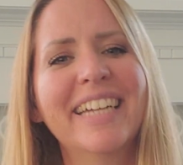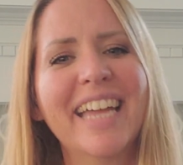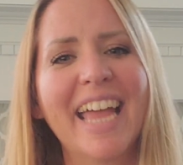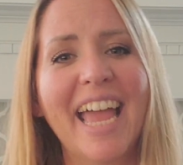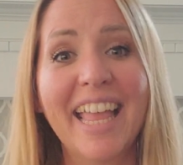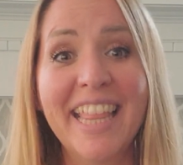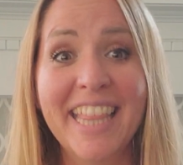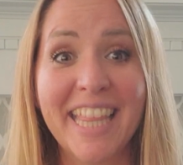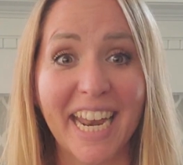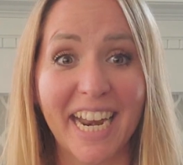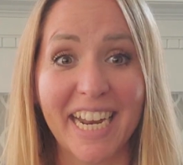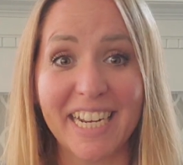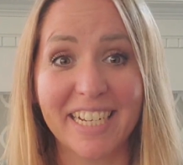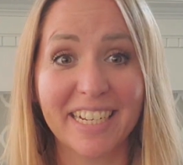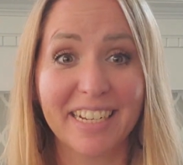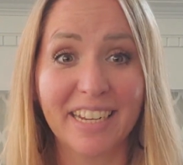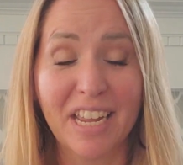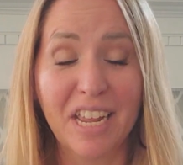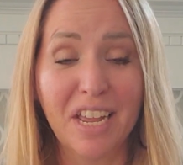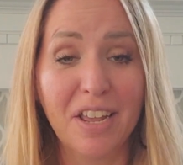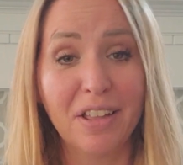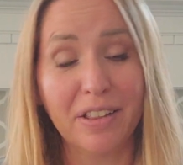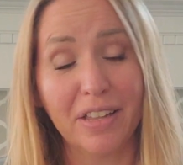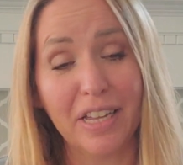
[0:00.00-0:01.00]
And then
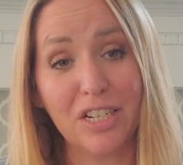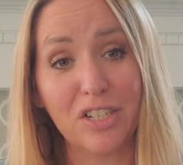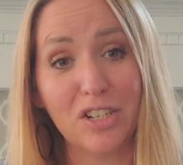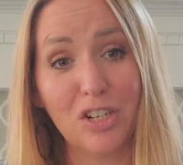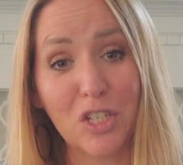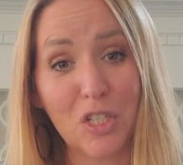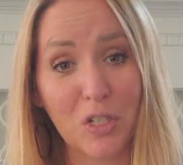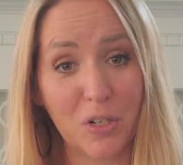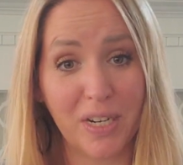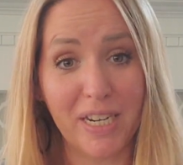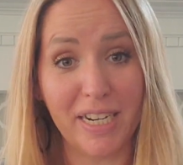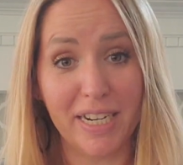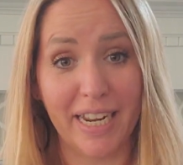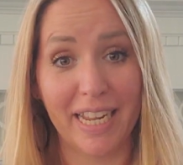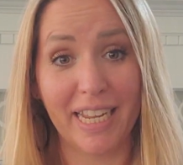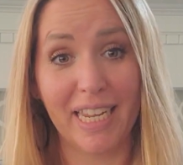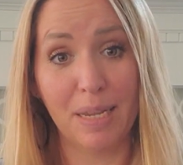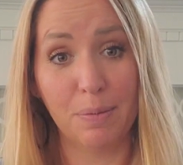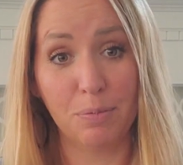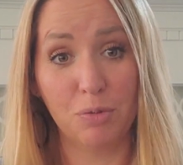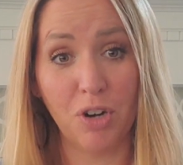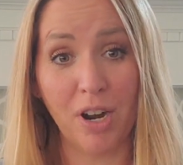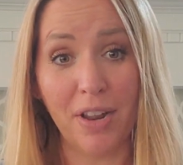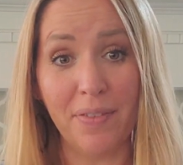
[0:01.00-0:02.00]
light turns green and I
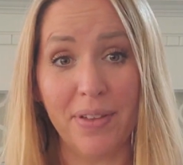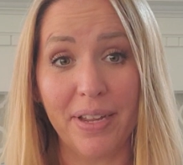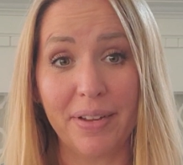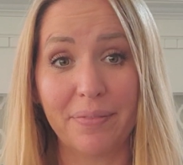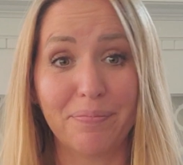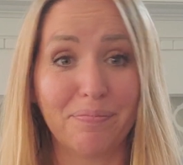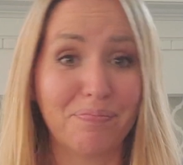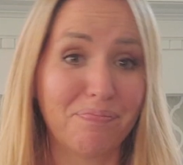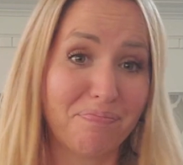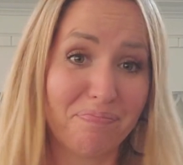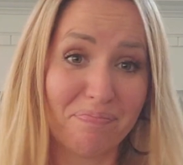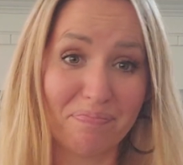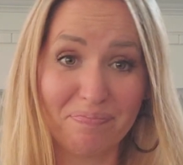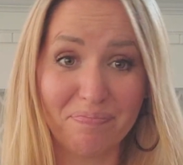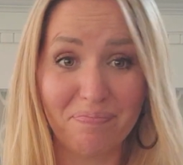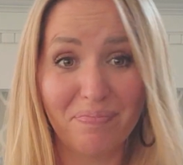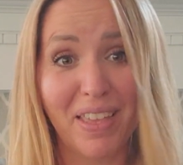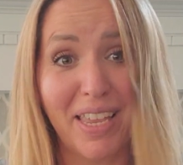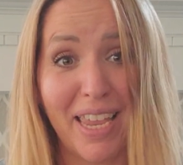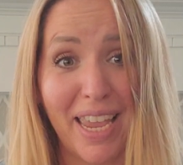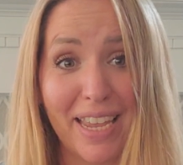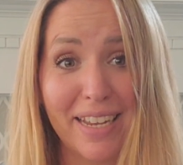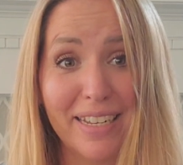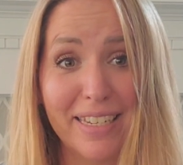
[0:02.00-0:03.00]
keep driving.
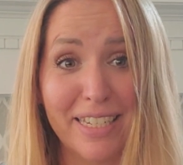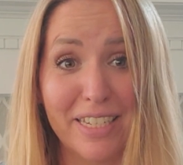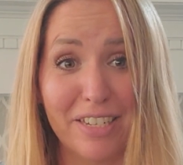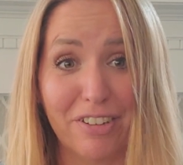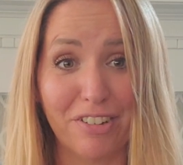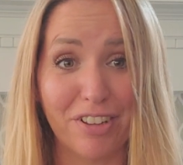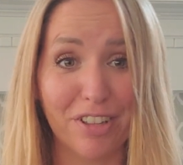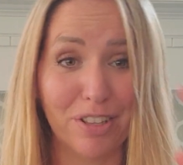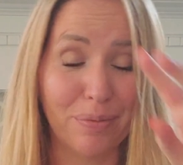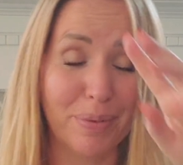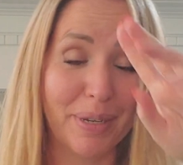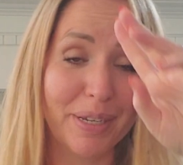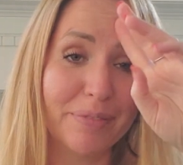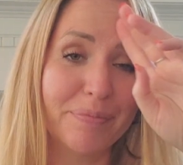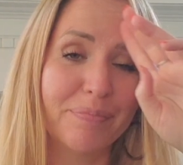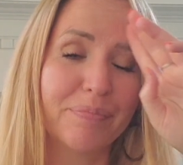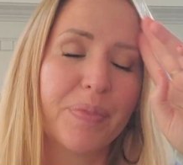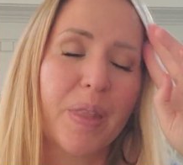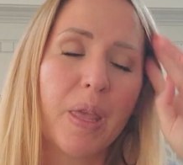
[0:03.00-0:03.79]
Hands still on the wheel.